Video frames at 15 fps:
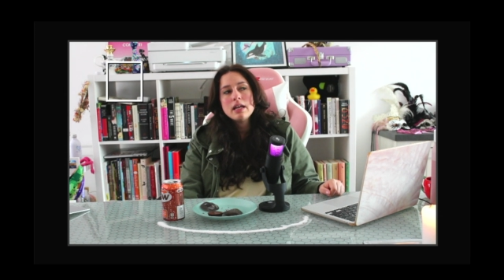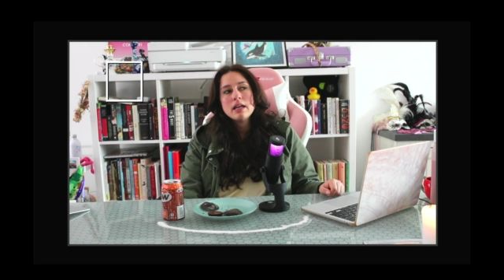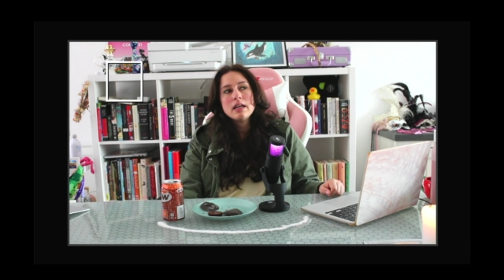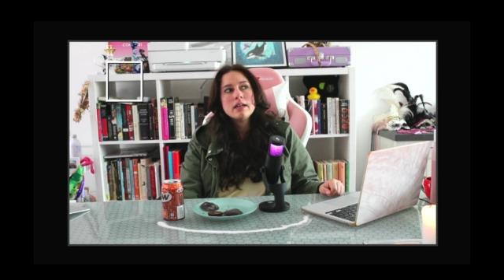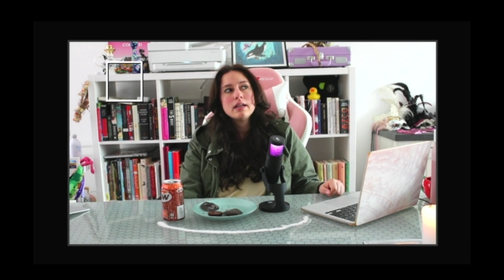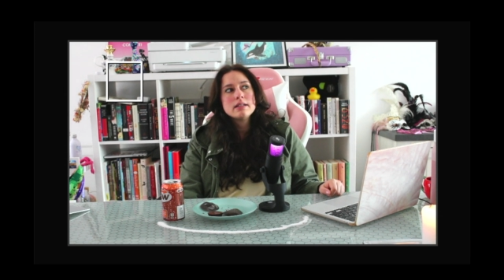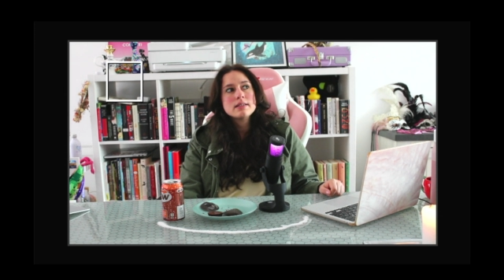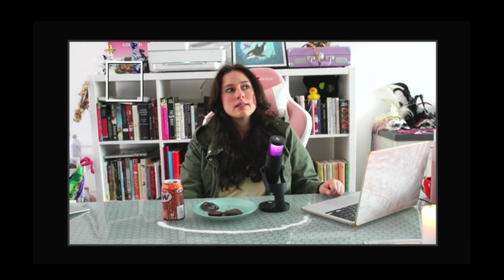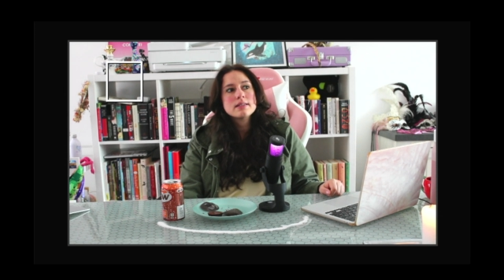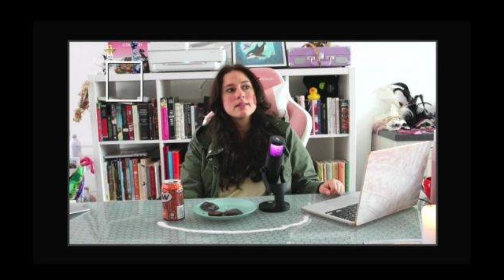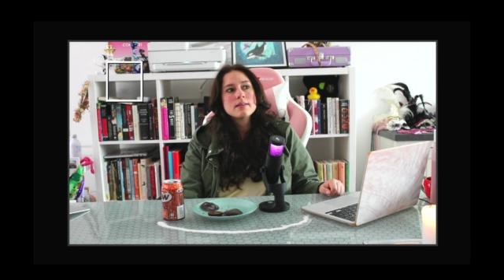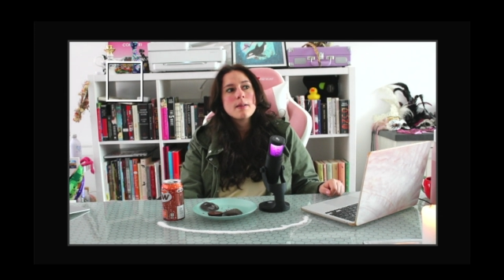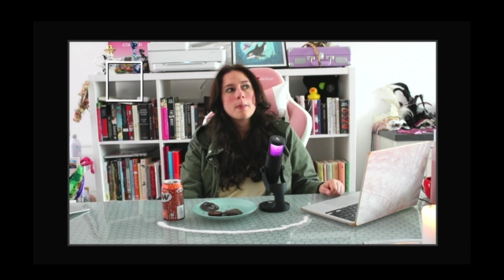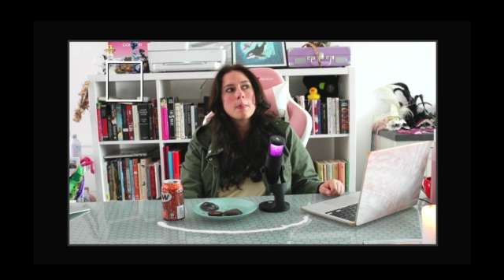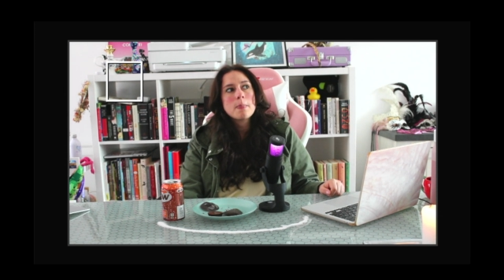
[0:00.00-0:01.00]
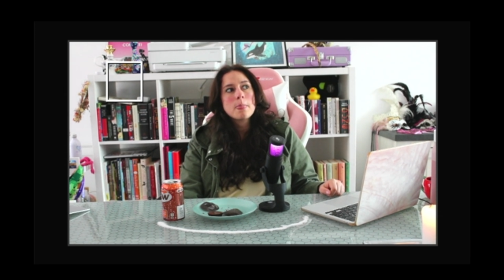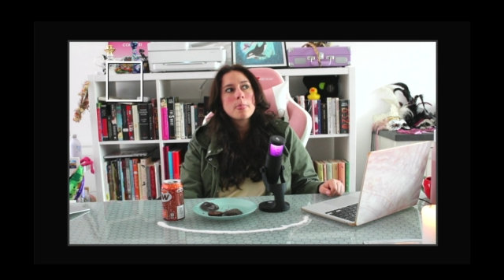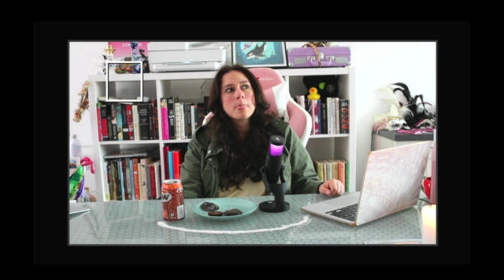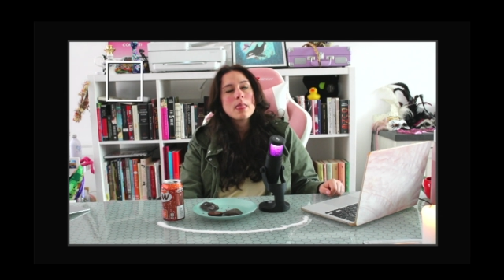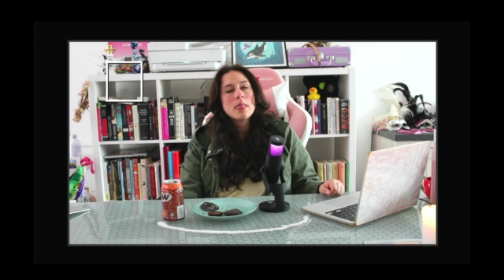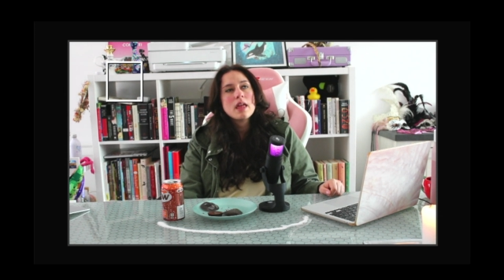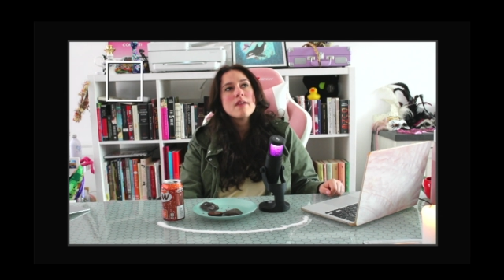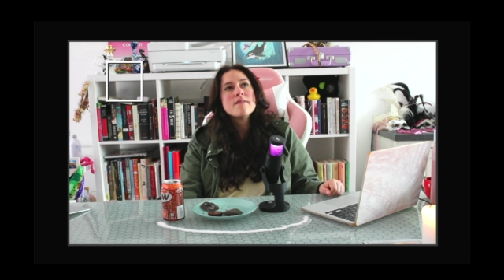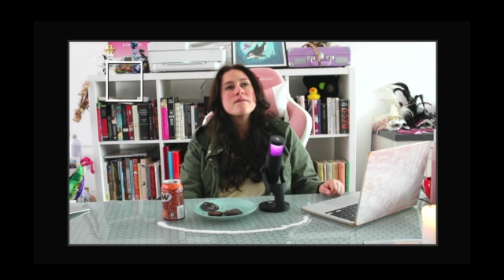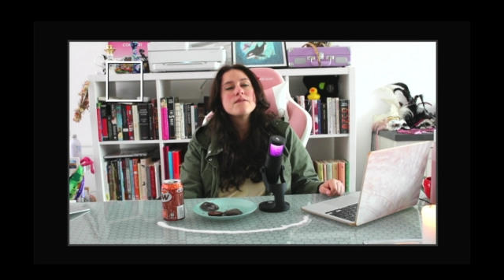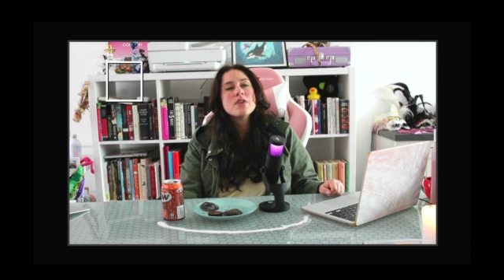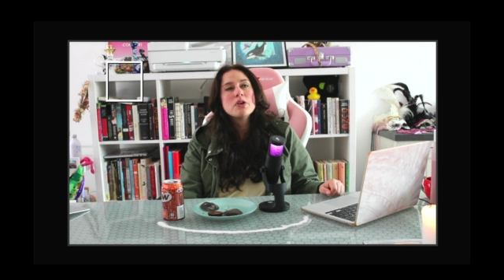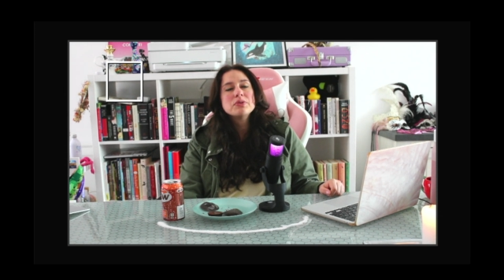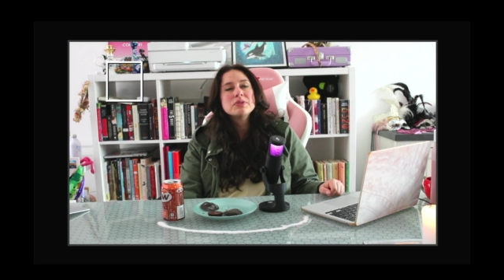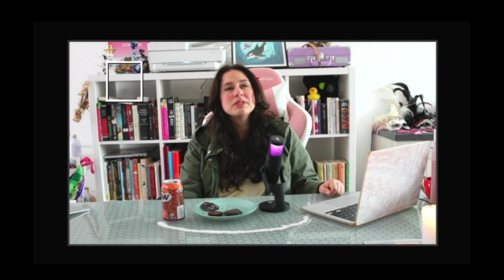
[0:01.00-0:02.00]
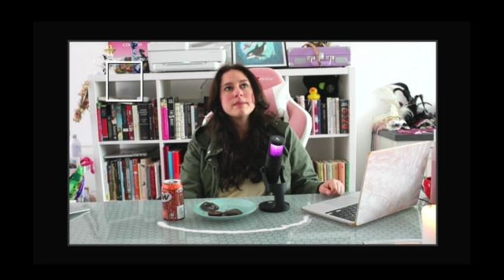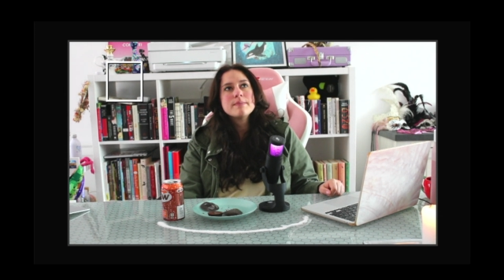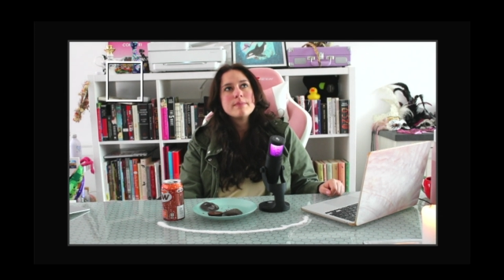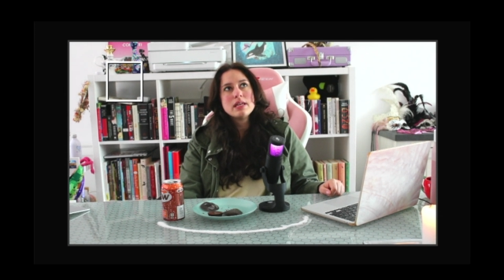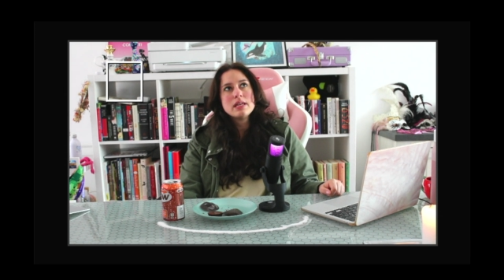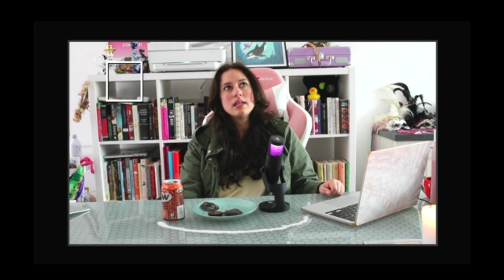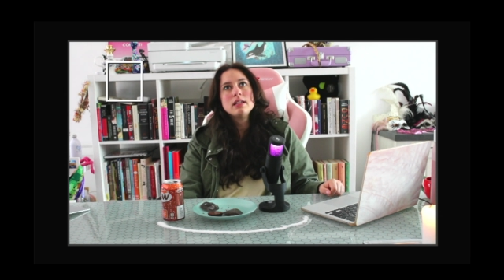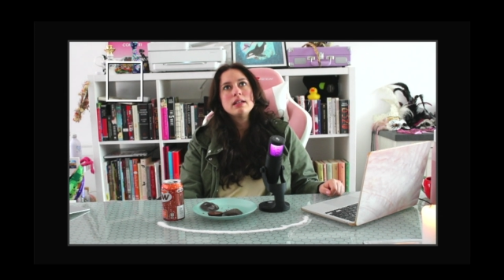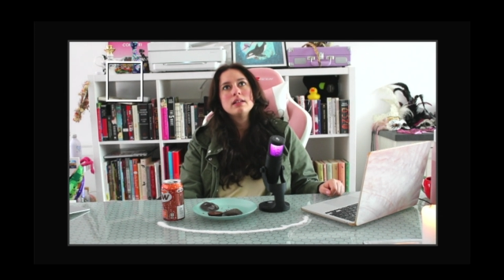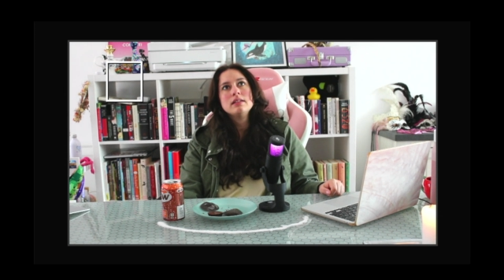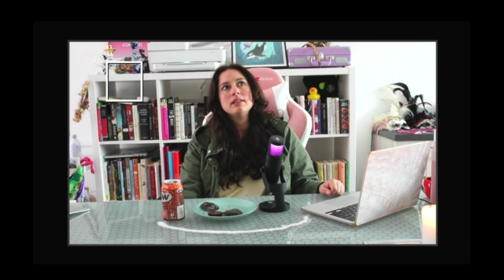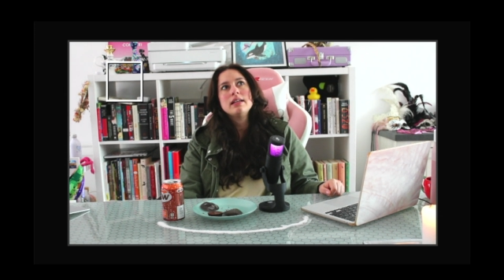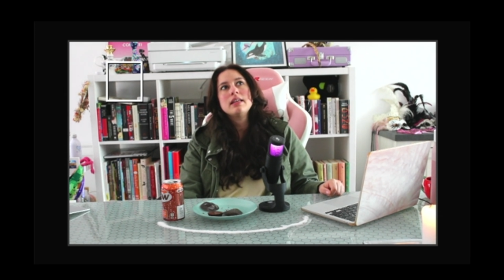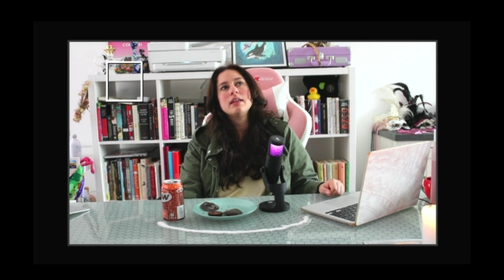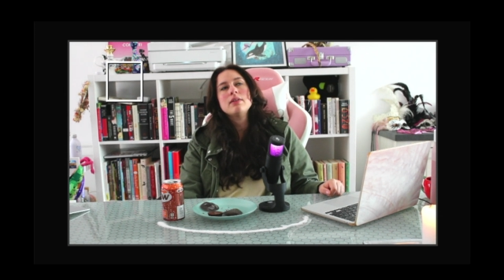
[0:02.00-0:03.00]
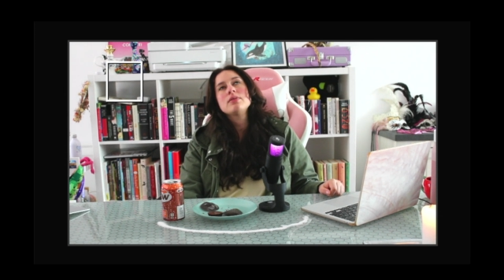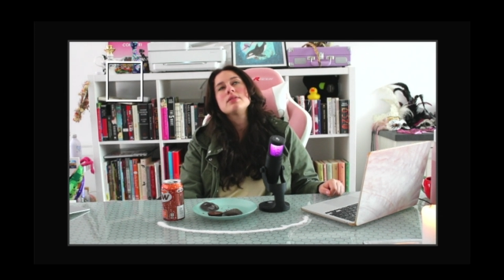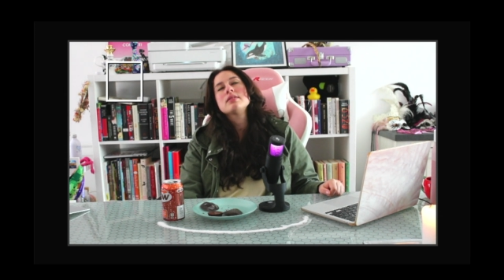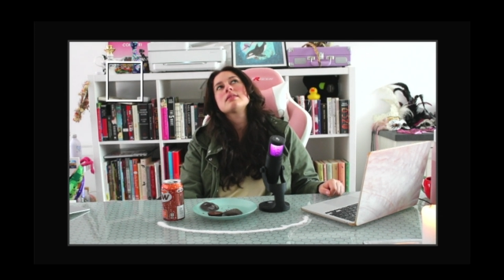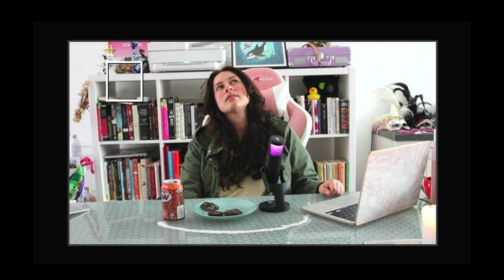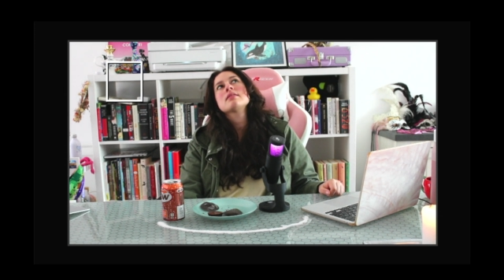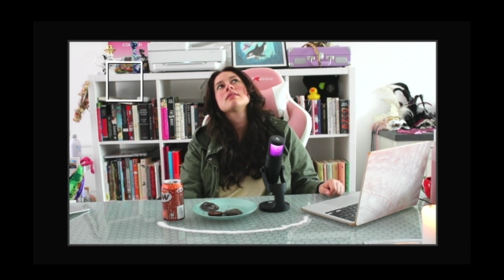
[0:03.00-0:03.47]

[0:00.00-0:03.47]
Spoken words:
It felt to me like it was